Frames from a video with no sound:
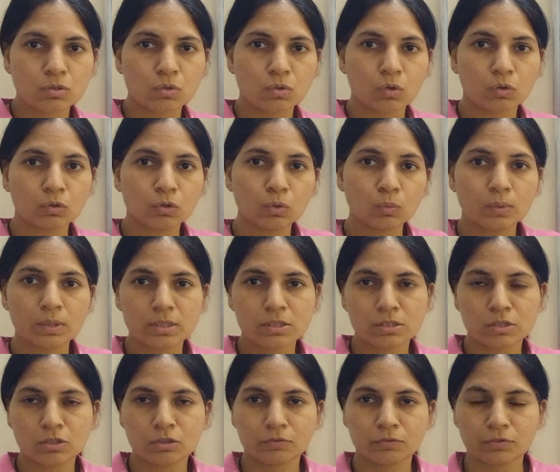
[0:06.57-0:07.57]

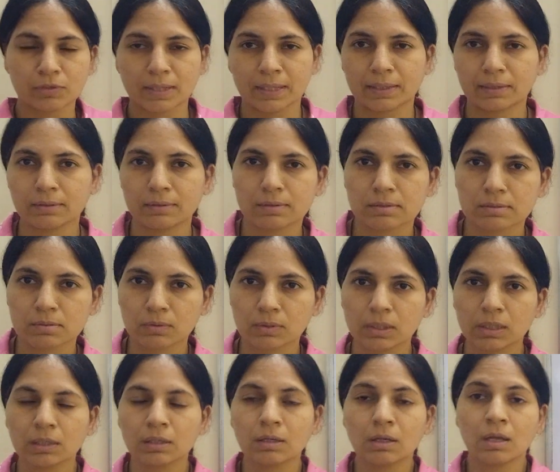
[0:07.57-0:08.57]
congruency of triangles.
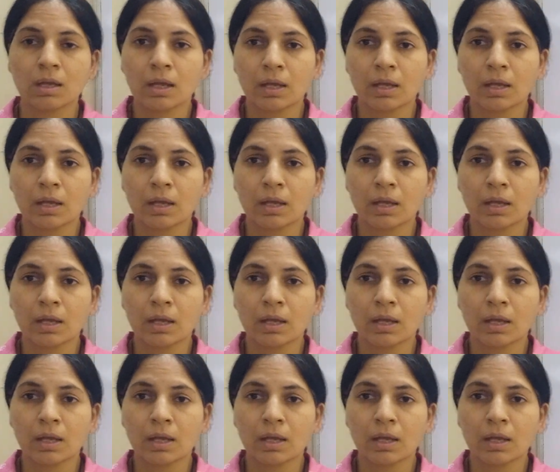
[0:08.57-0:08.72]
Okay.